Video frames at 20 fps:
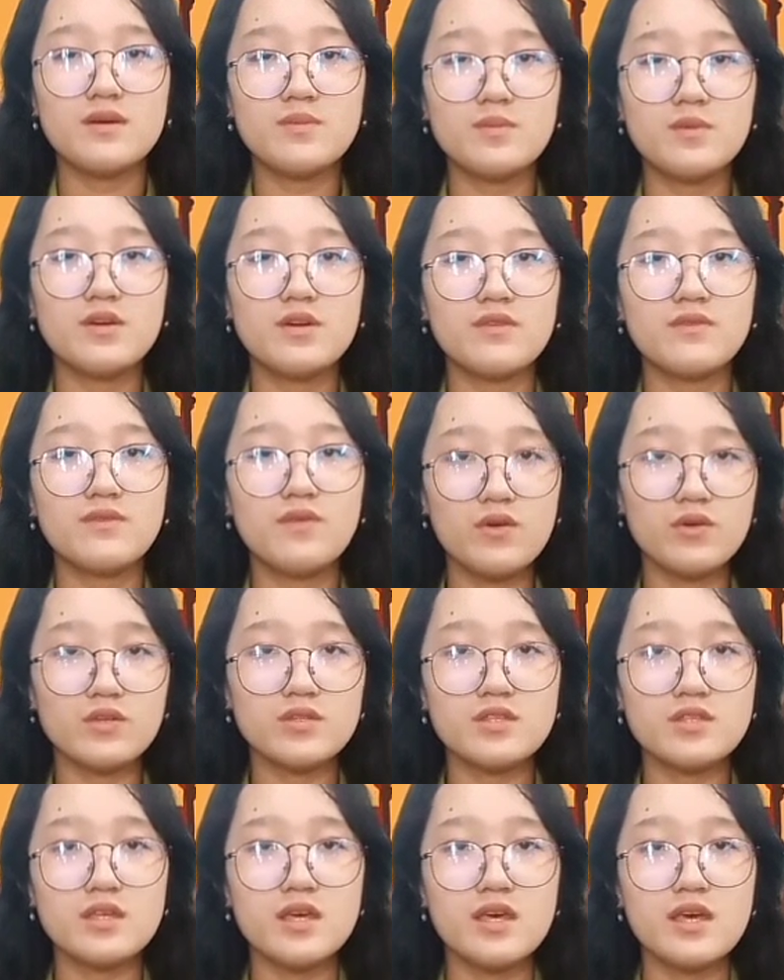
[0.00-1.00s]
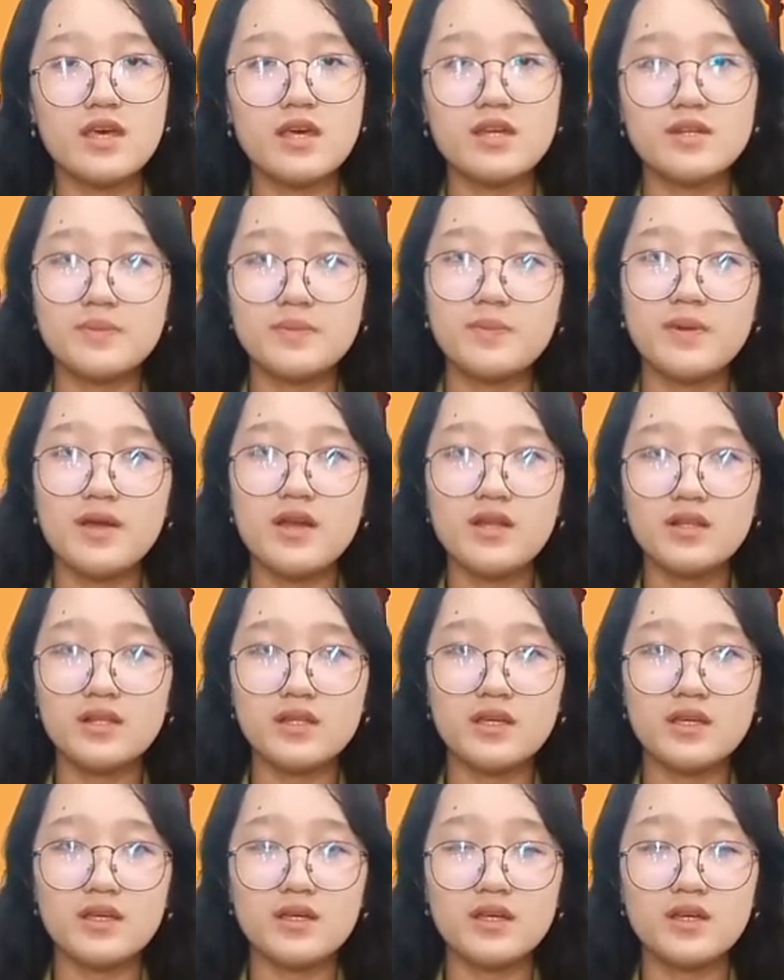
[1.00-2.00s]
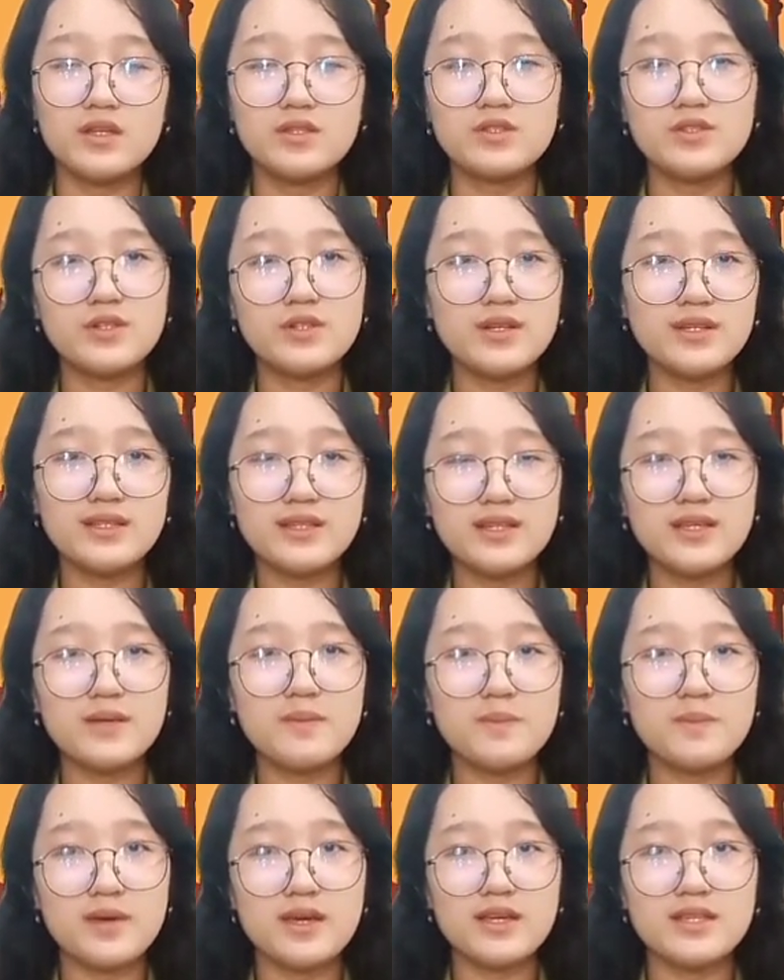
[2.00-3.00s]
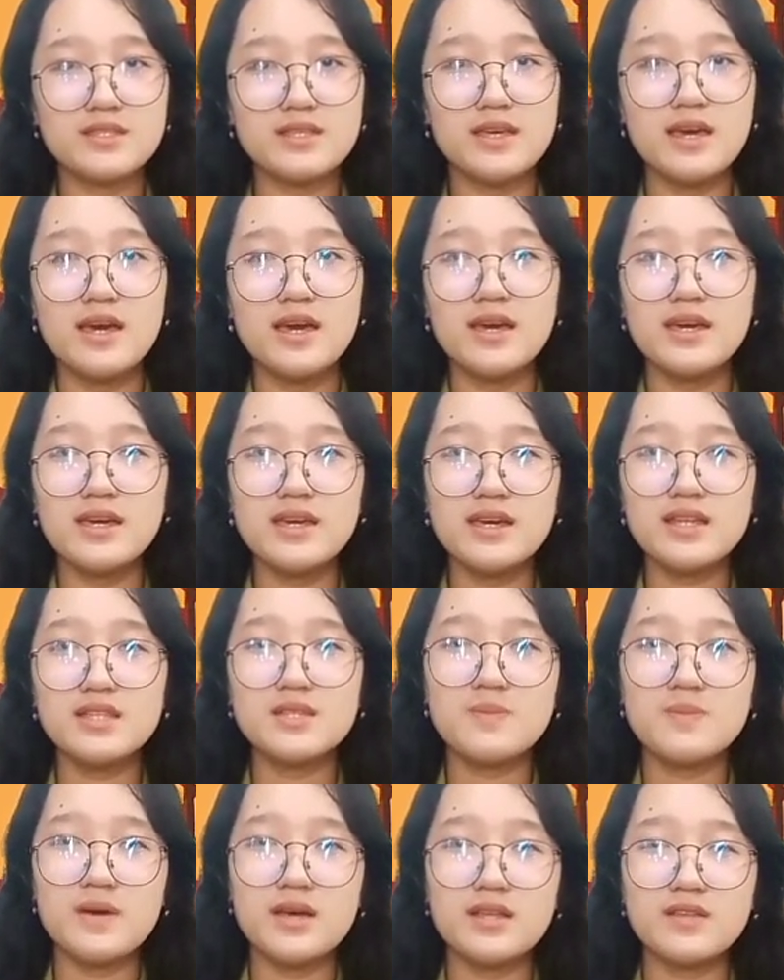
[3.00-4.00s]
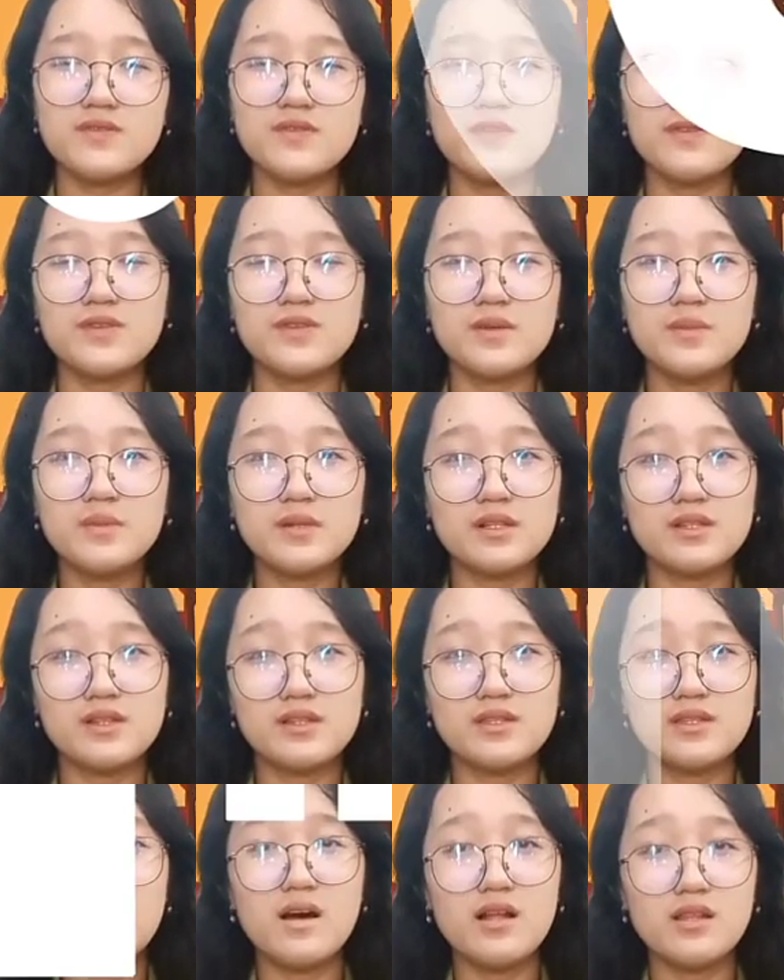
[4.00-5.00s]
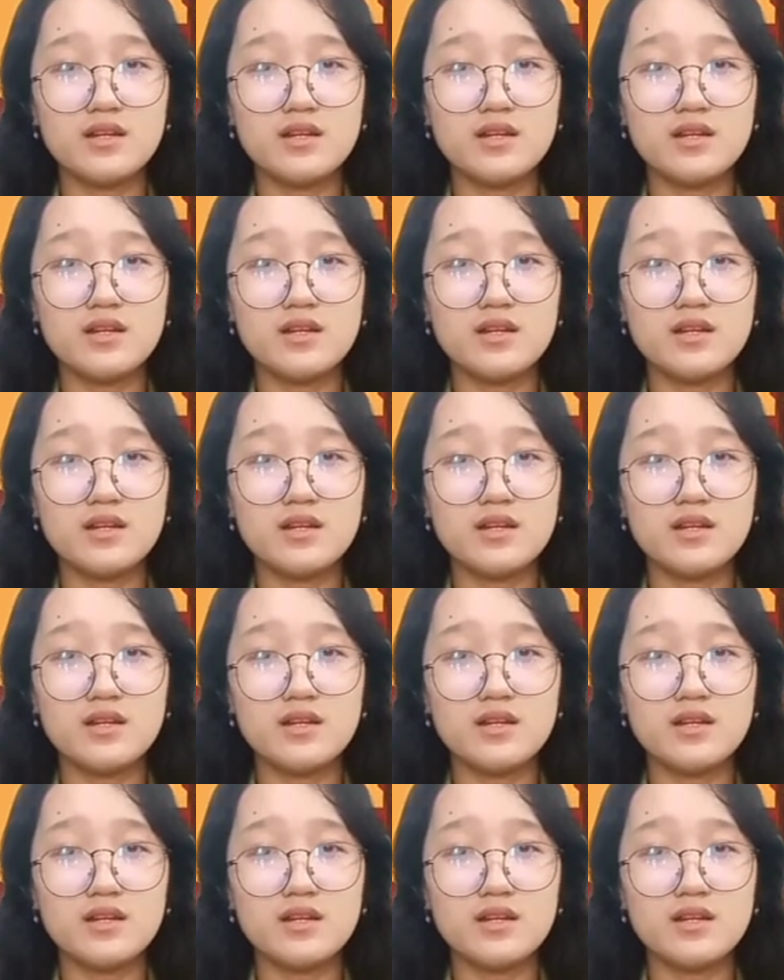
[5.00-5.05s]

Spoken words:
number of votes, and apparently, during the campaign, he had spent $60 million.